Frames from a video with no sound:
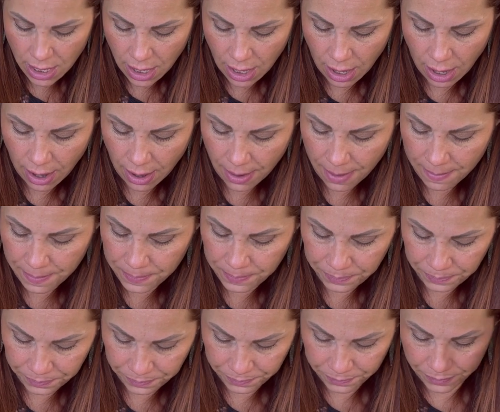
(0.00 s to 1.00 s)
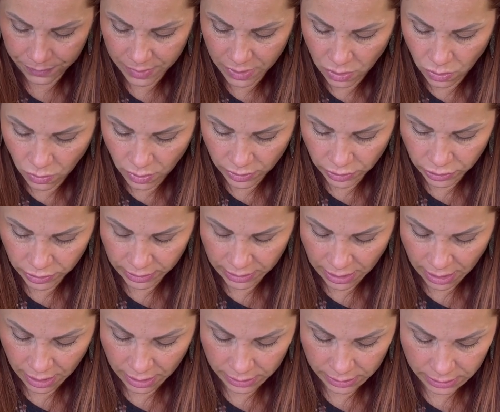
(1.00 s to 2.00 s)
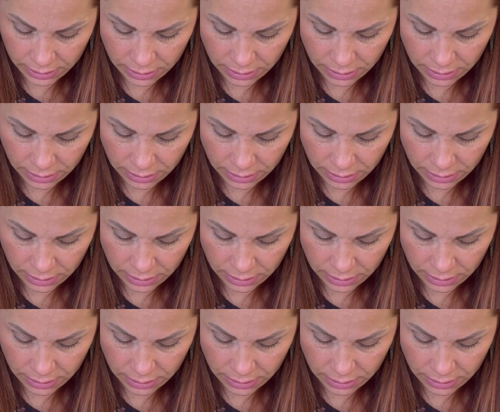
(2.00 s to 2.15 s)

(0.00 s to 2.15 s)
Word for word: Um, oh, I just got,